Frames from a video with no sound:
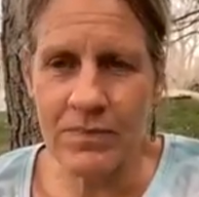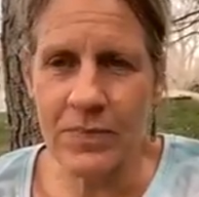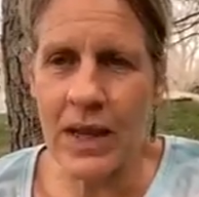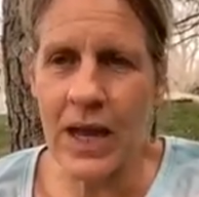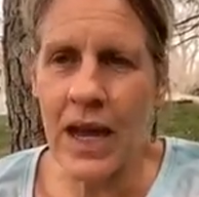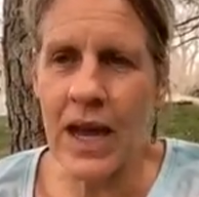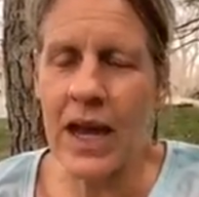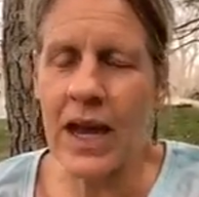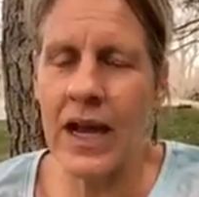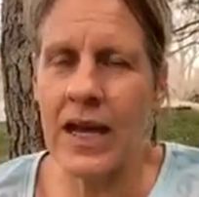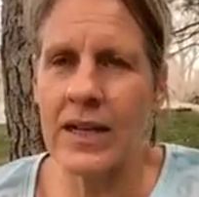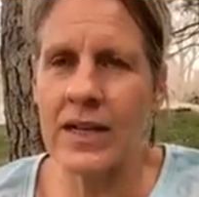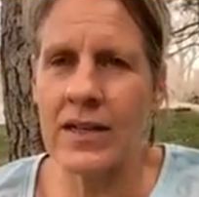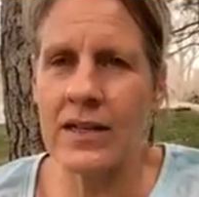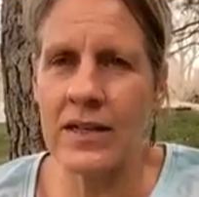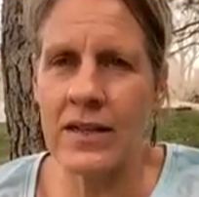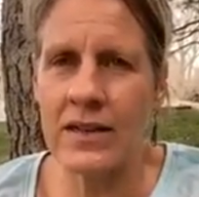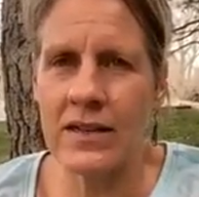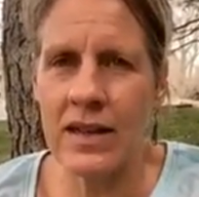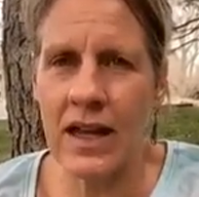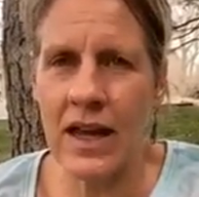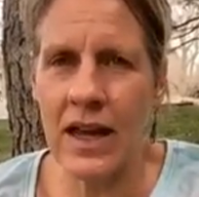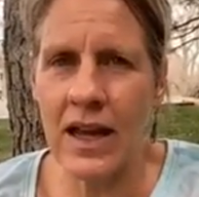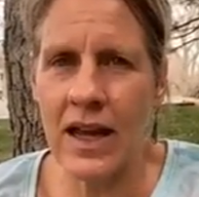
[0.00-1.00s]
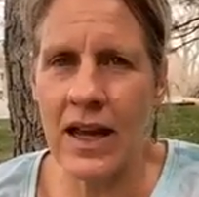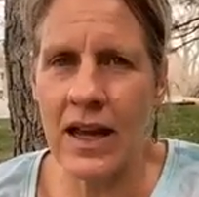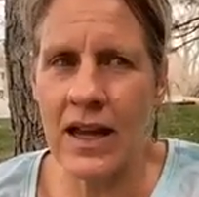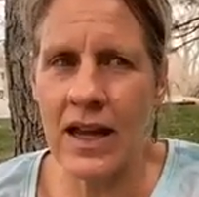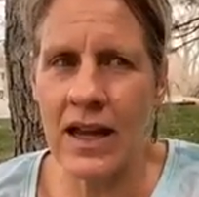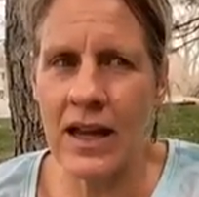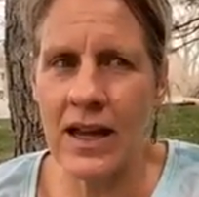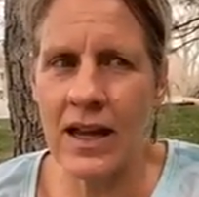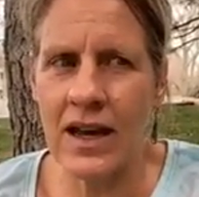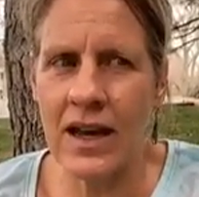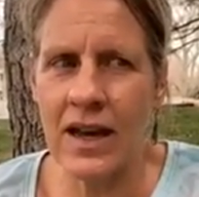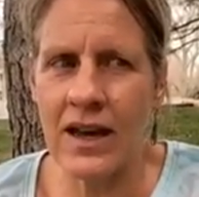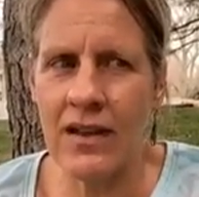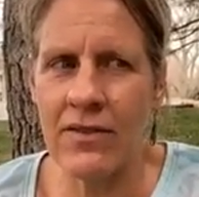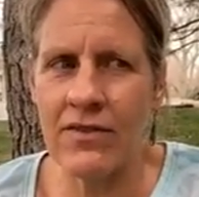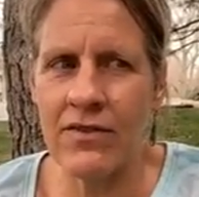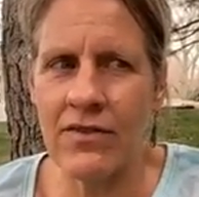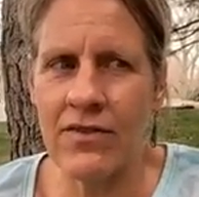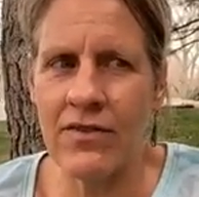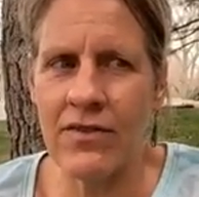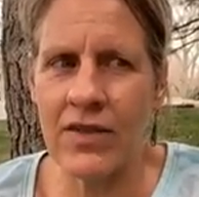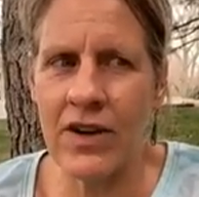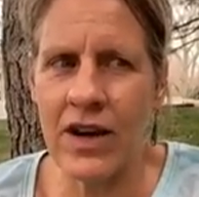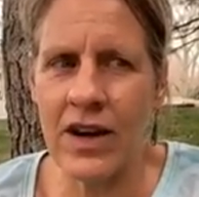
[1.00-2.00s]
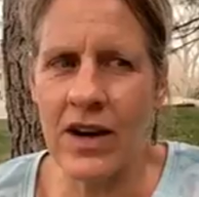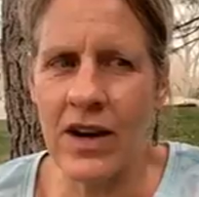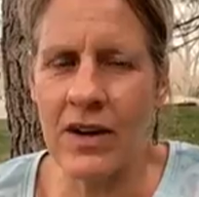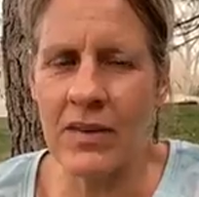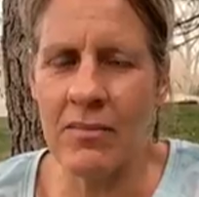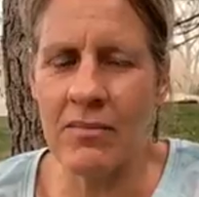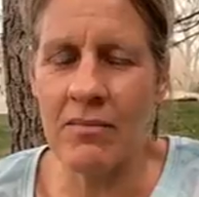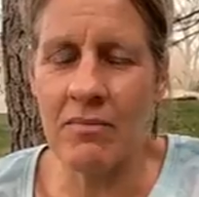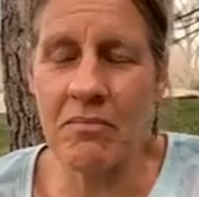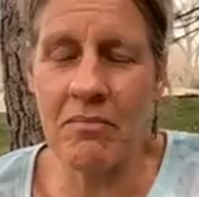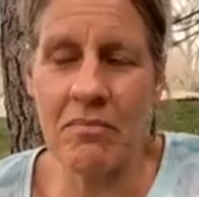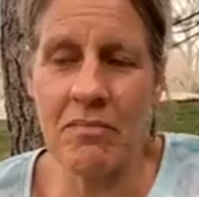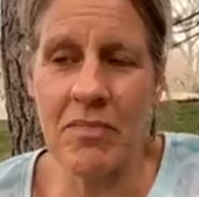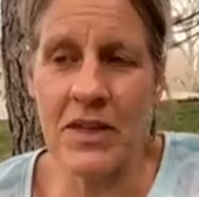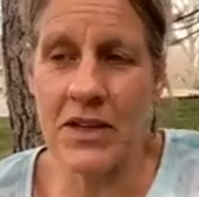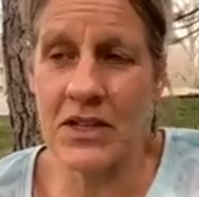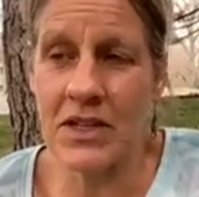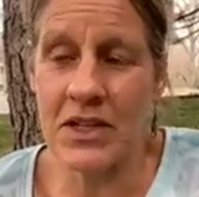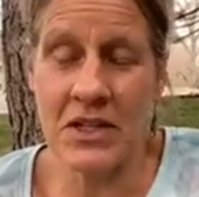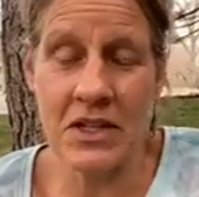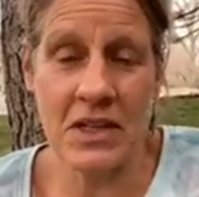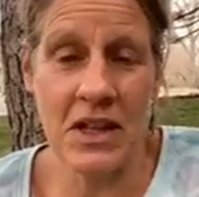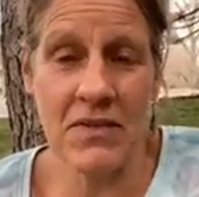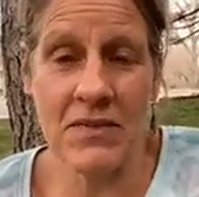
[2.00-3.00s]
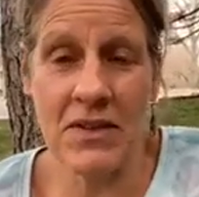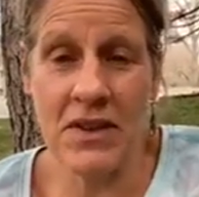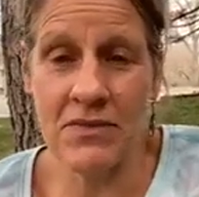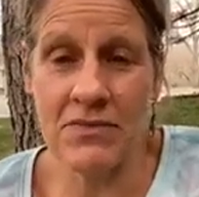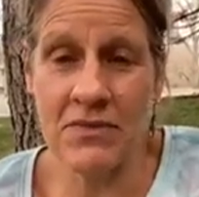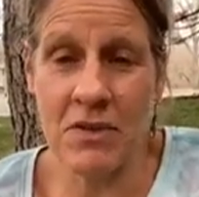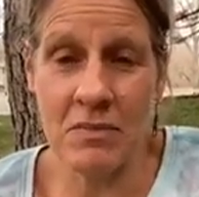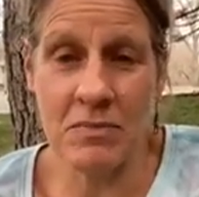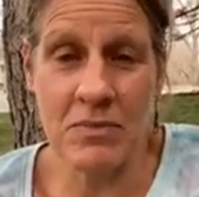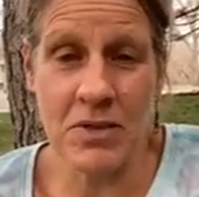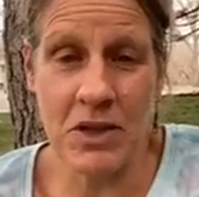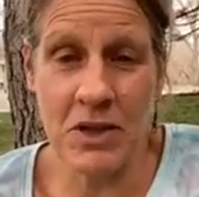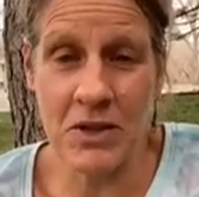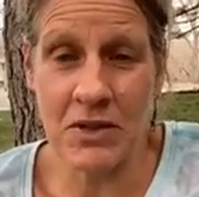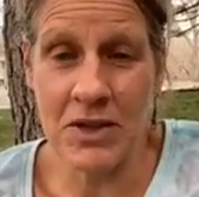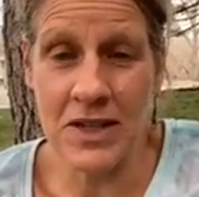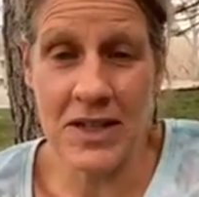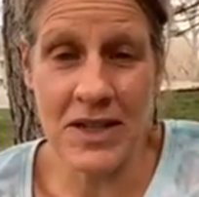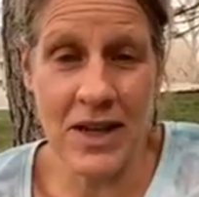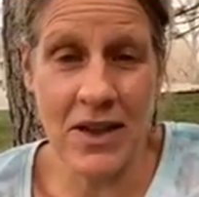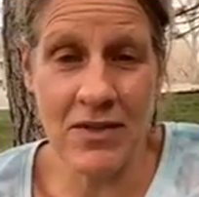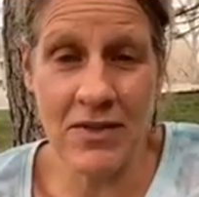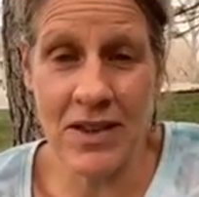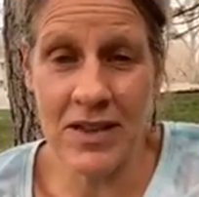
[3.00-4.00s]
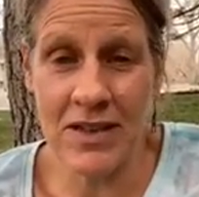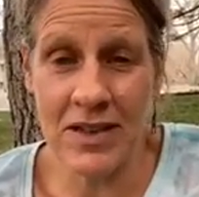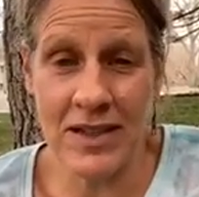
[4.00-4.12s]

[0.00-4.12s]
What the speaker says: And they have, they just love it from 0 to 7.